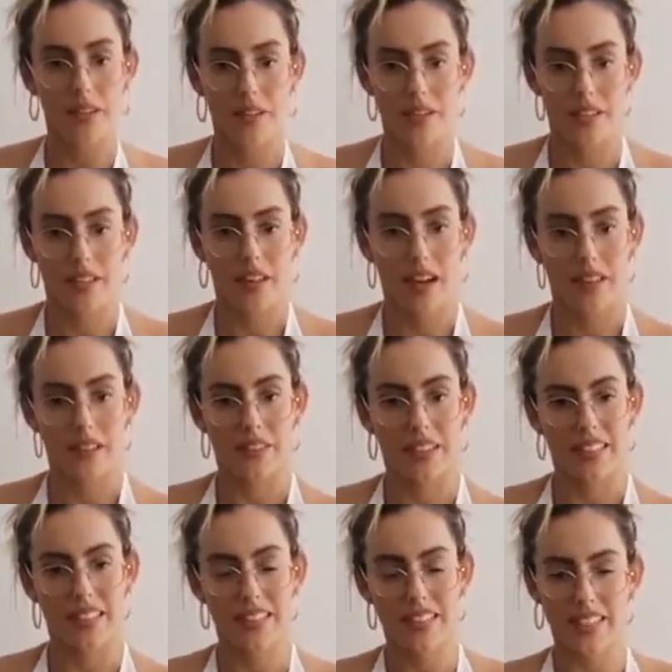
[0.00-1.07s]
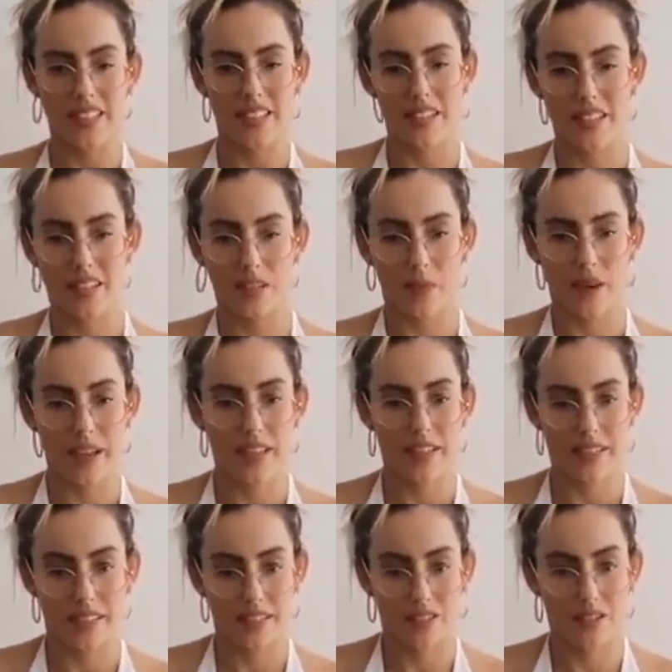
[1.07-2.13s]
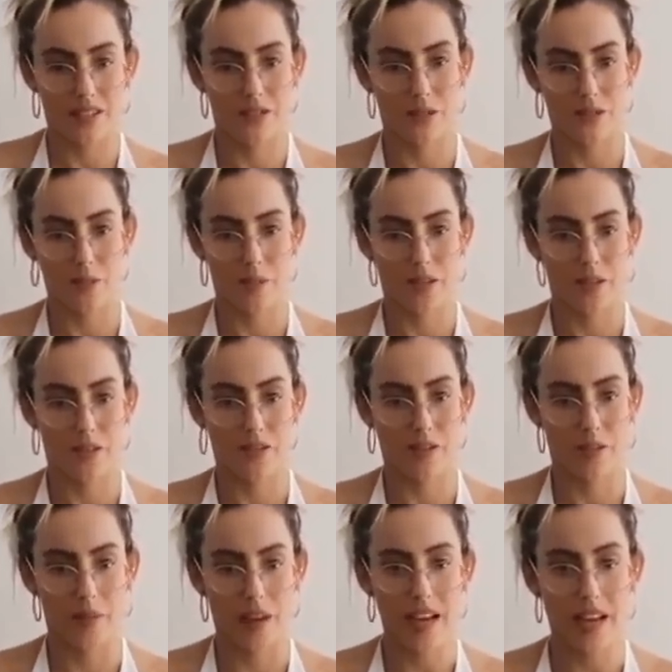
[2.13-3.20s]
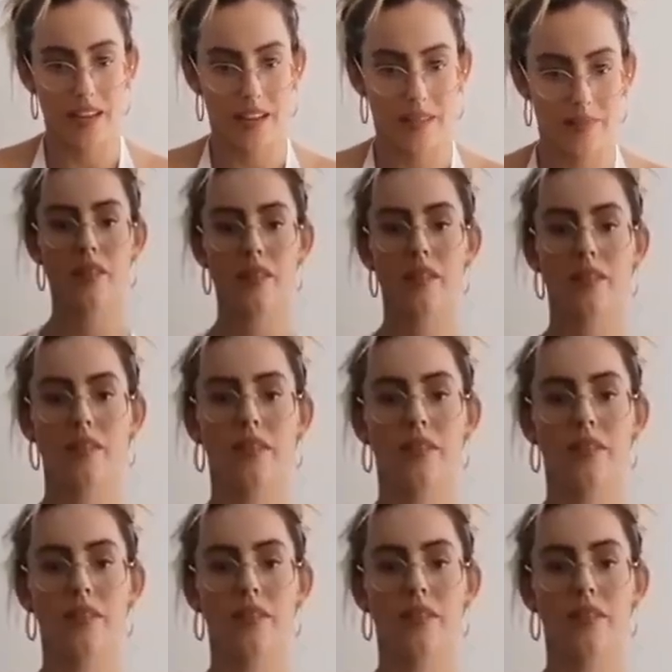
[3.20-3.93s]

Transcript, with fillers: because it kind of like cinches in the waist and looks super cute from the back.